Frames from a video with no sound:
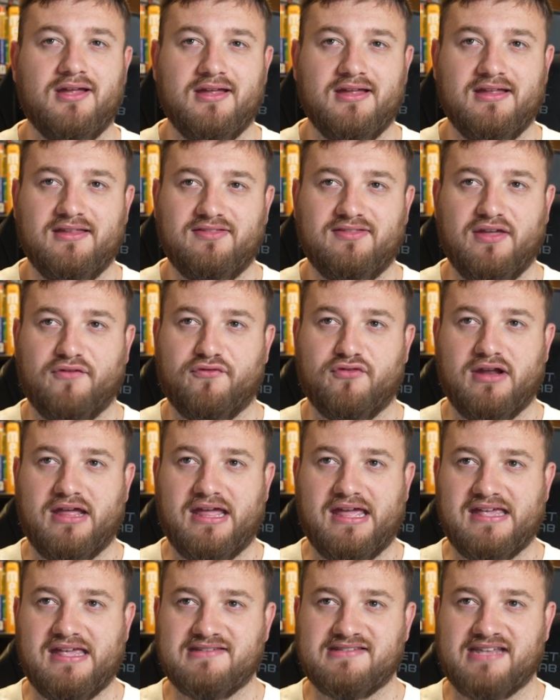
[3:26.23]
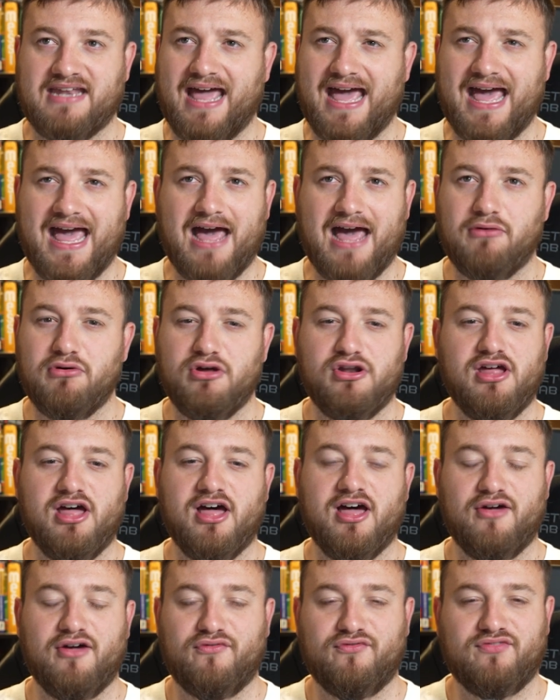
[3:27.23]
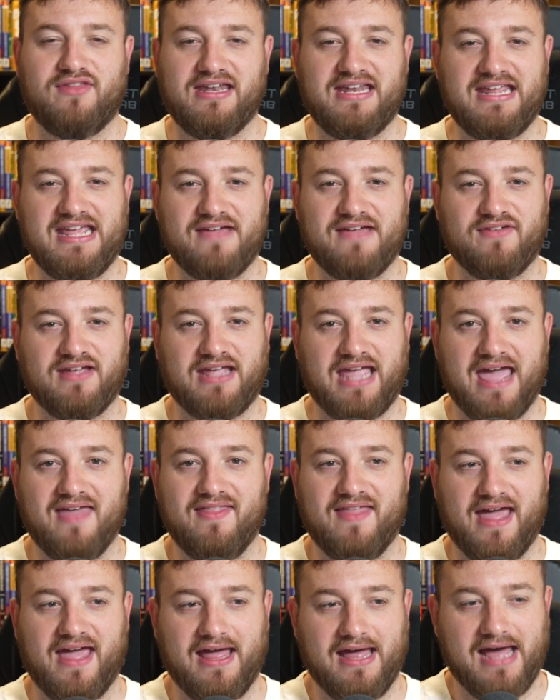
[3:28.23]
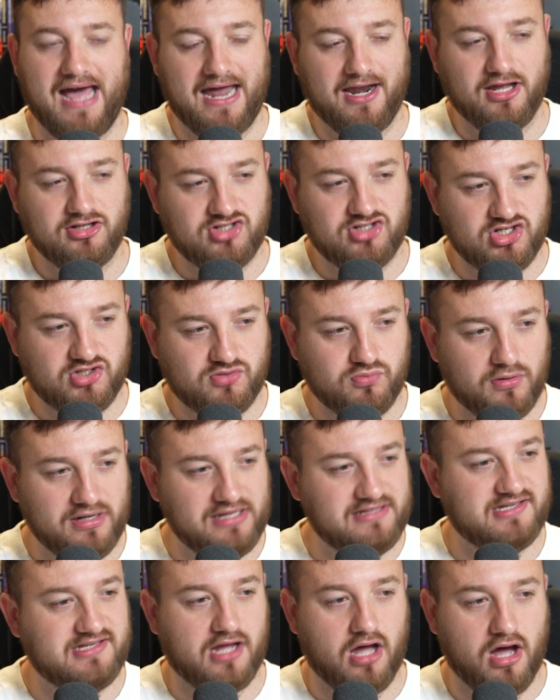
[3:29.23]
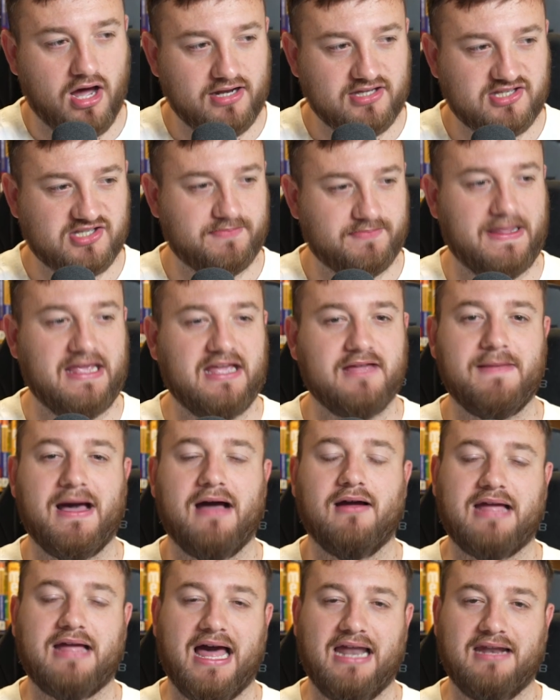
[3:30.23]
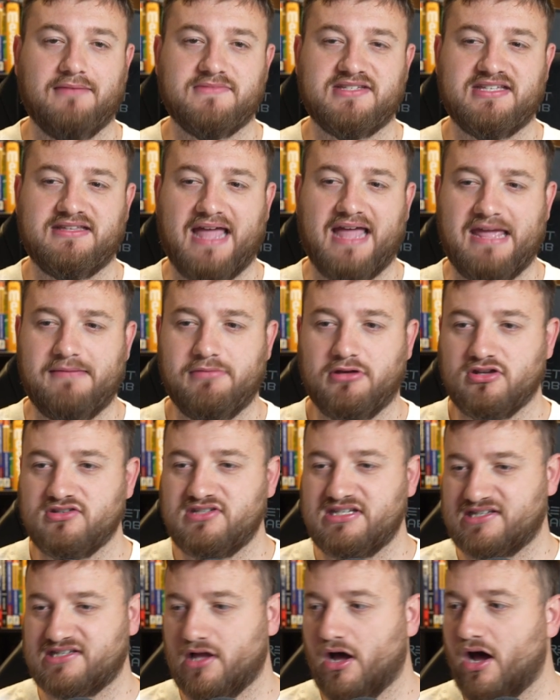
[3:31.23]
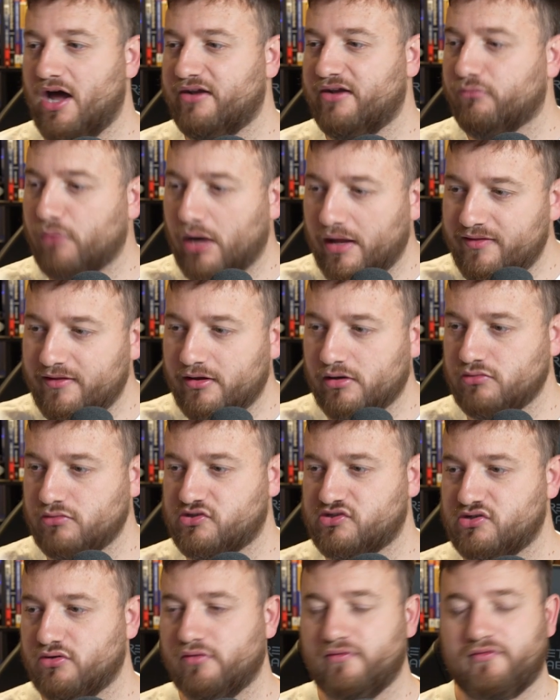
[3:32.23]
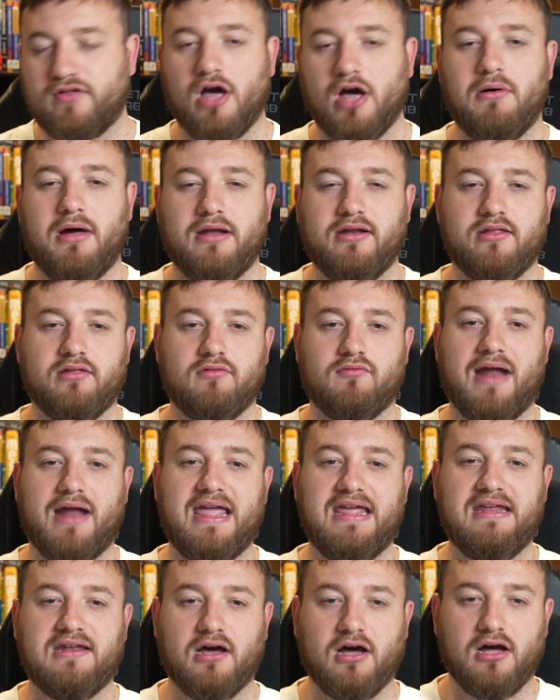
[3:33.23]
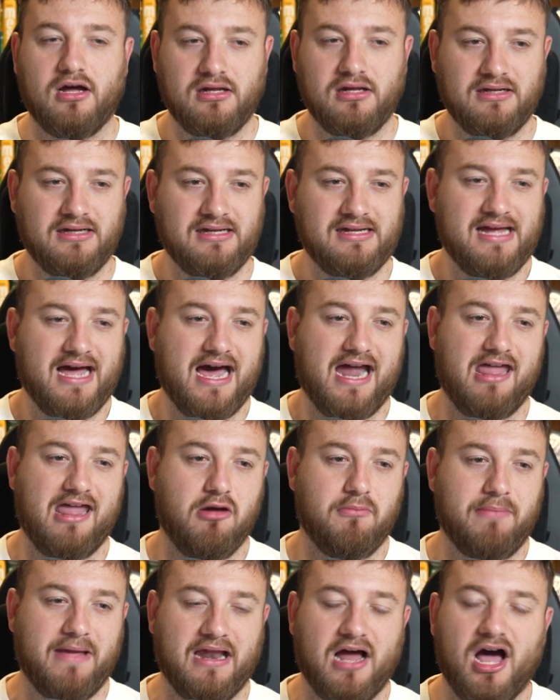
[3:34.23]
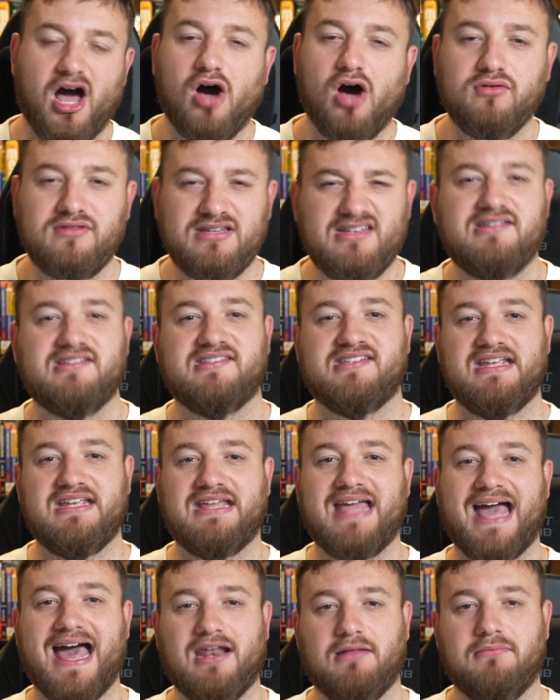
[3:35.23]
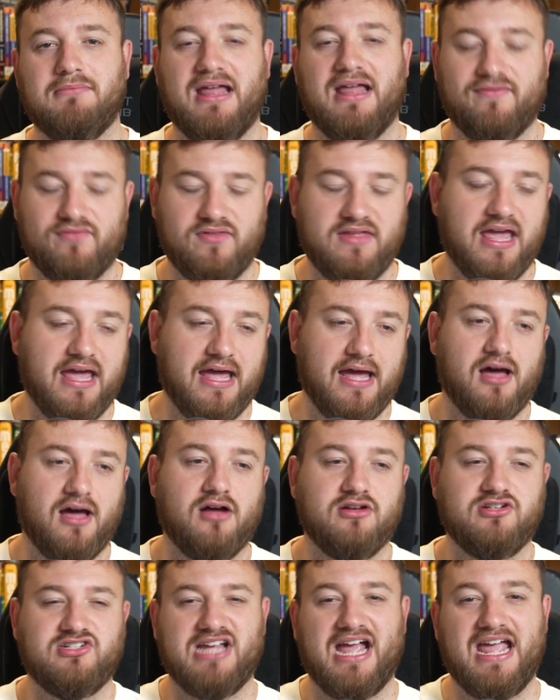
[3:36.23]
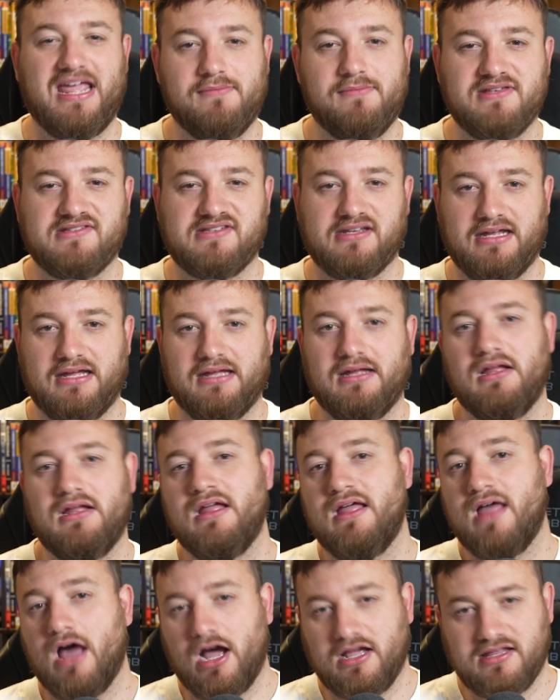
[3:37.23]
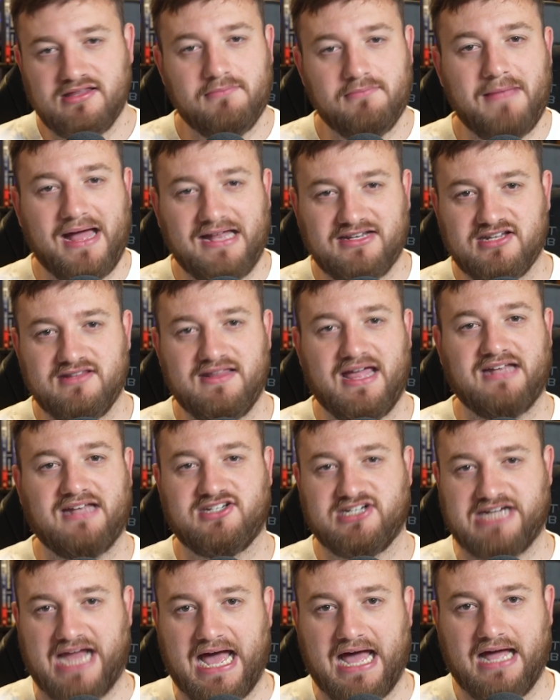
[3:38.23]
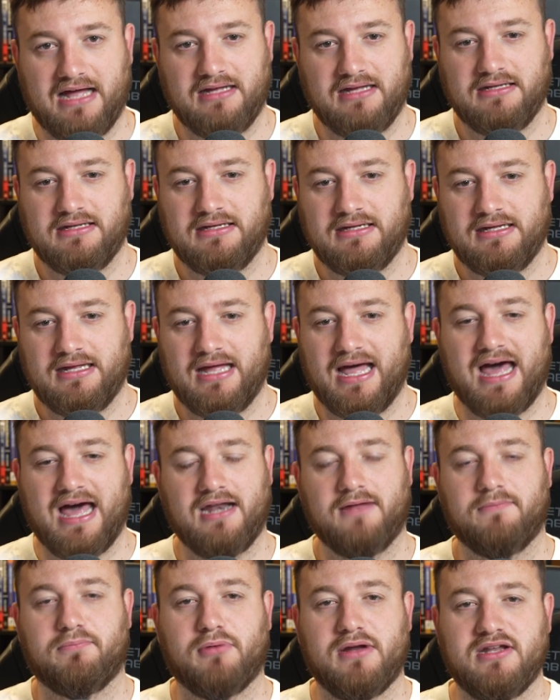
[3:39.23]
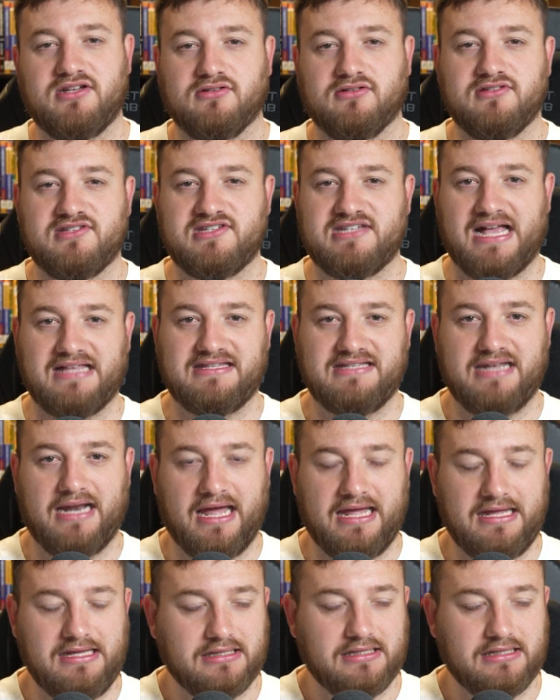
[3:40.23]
different it is, and how on earth did he ever get there? And I just wanted to kind of speak about Callum today, because it's kind of one that will sort of go under the radar, and it'll be like, oh, did you see Callum left? Yeah, shame, isn't it? I can imagine that chat at the bridge on Saturday,